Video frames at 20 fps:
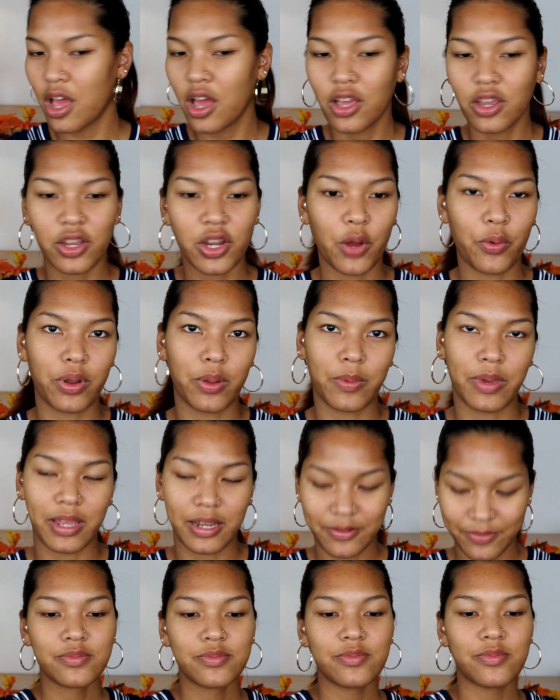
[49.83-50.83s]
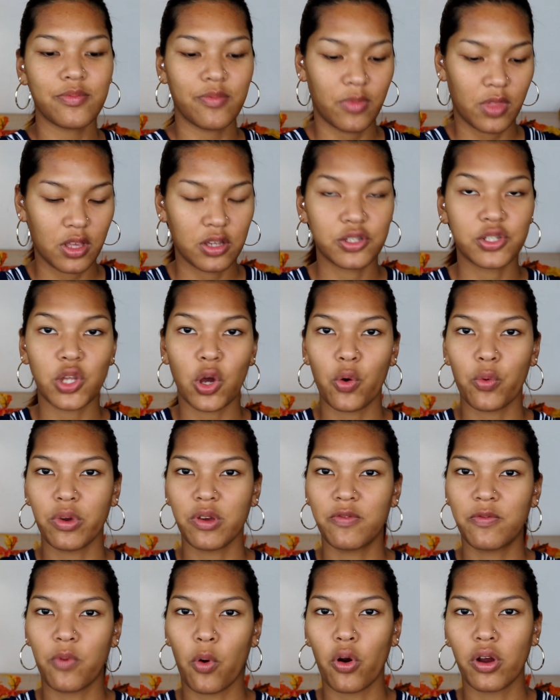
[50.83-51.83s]
You know what I mean. So
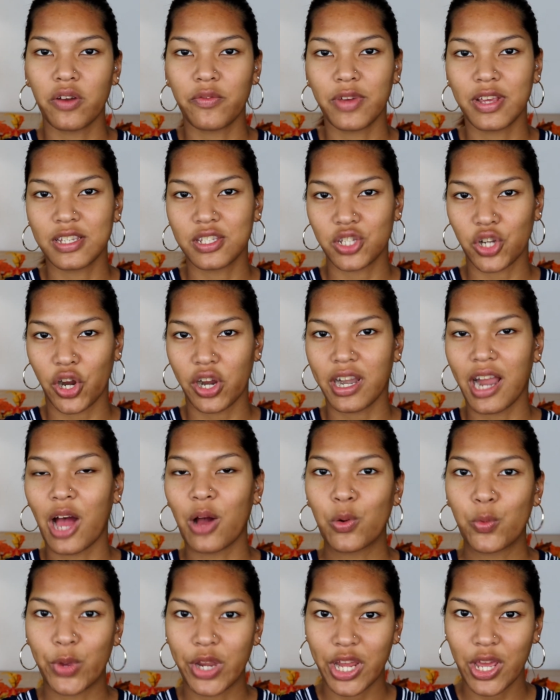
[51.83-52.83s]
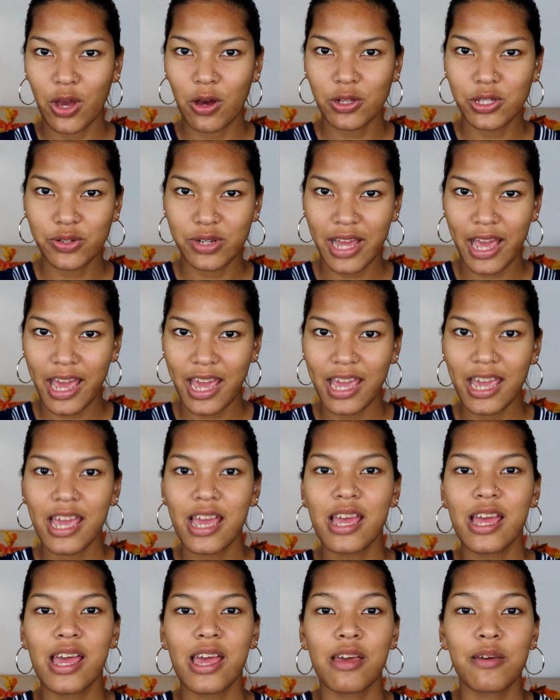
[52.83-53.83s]
before we start our video today,
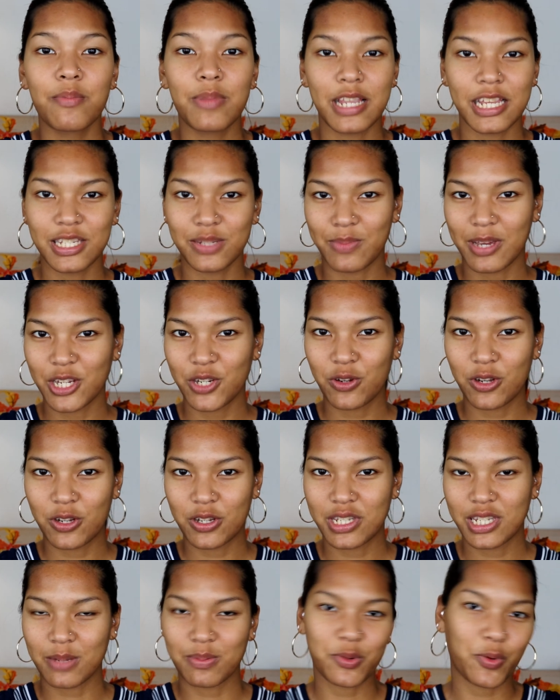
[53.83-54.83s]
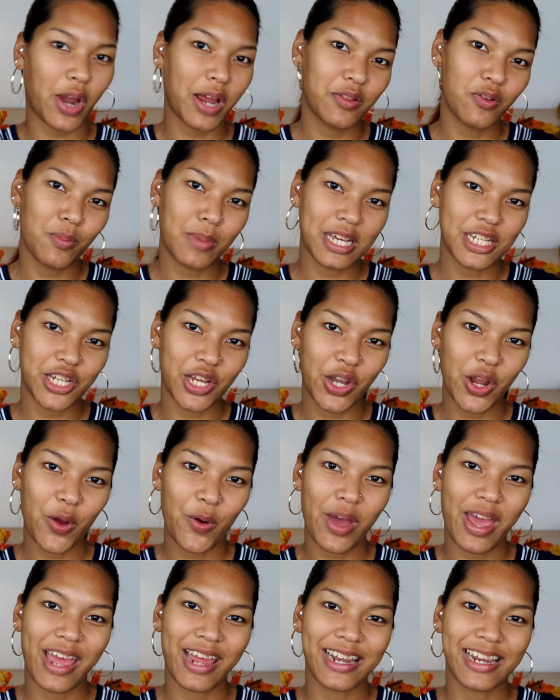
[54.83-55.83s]
please make sure to subscribe to my channel
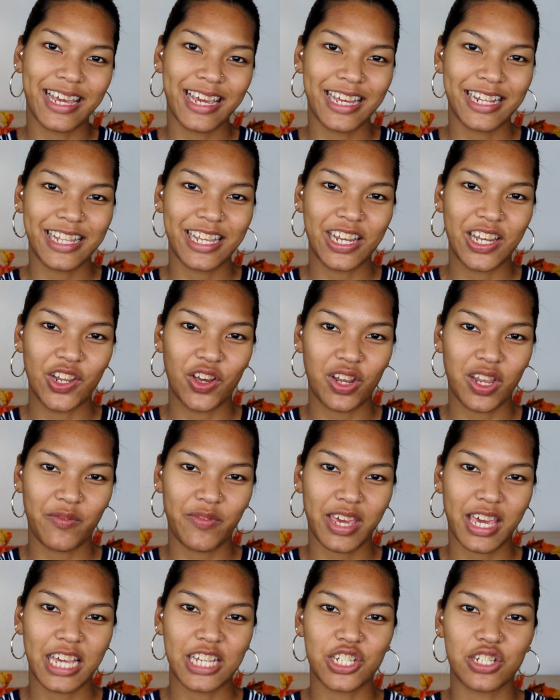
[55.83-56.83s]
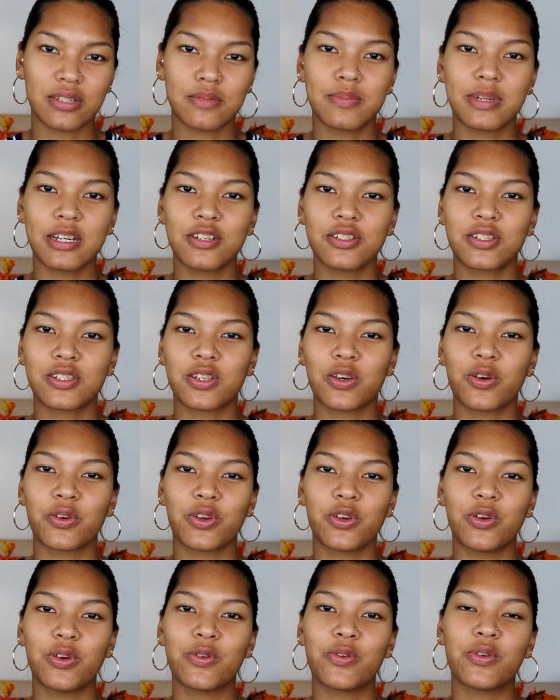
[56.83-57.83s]
and hit the notification bell so
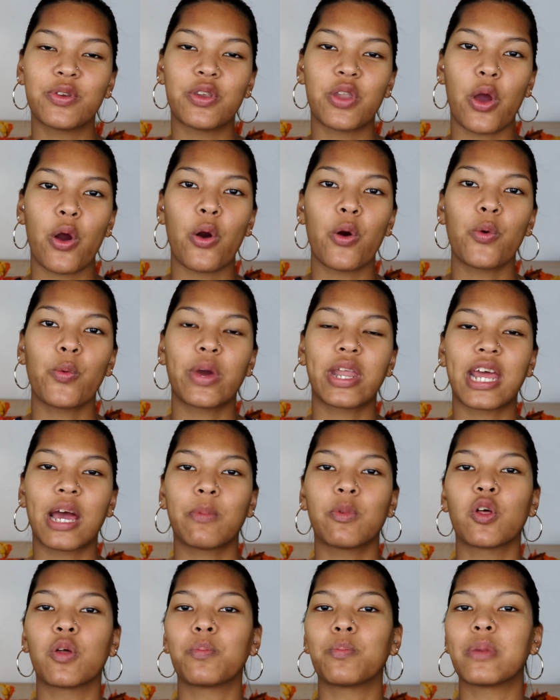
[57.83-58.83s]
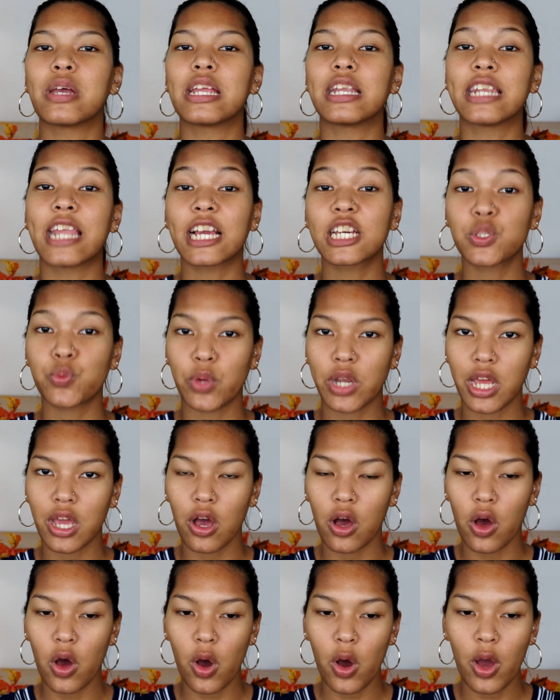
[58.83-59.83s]
you know when I upload my next
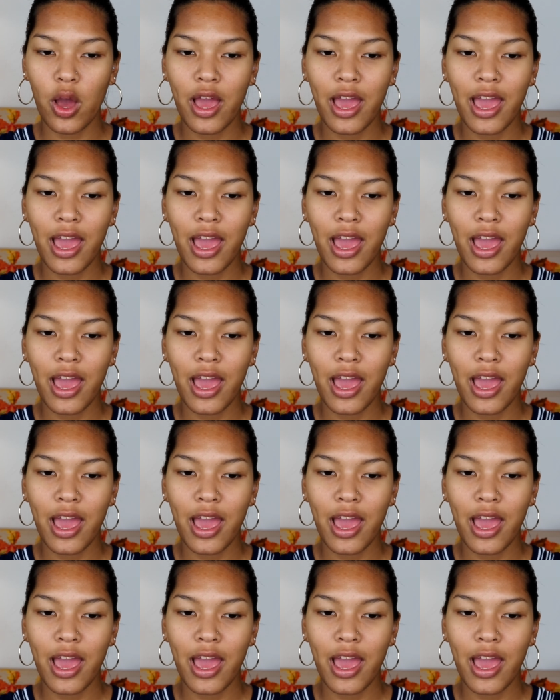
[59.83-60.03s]
video.